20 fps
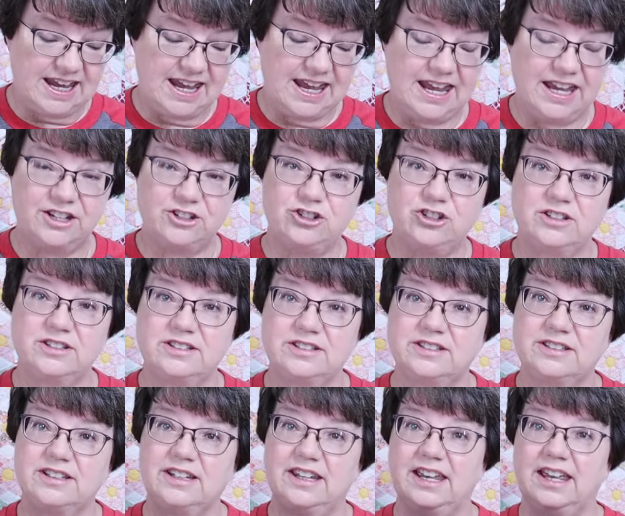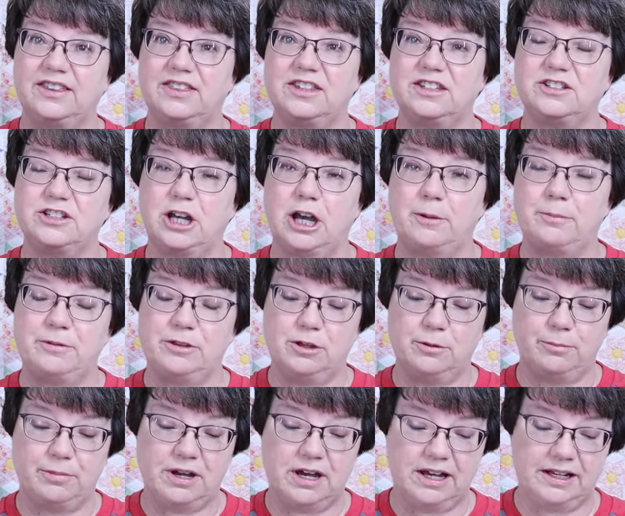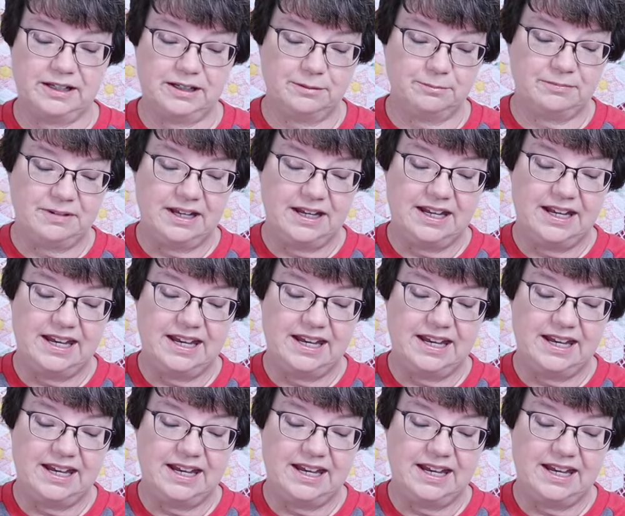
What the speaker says: edges at the top and the bottom,